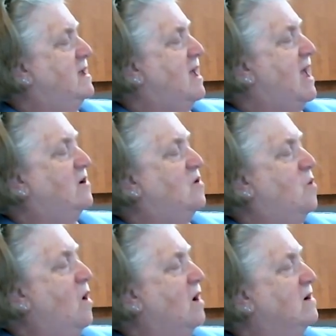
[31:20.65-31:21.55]
and
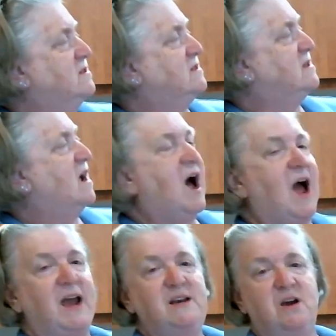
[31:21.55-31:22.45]
quarts,
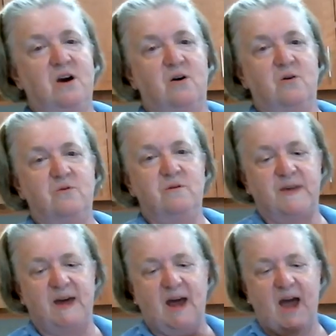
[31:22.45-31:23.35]
I know
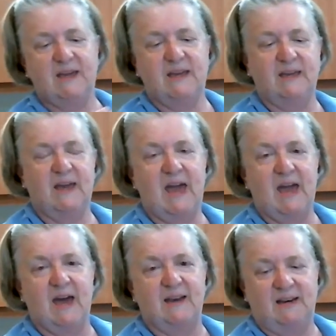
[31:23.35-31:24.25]
that I can
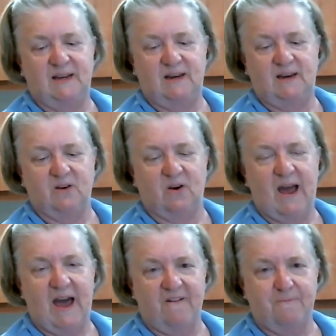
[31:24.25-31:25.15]
can either
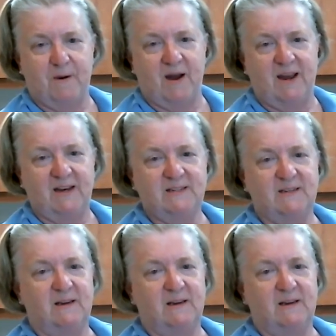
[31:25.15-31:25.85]
half pint,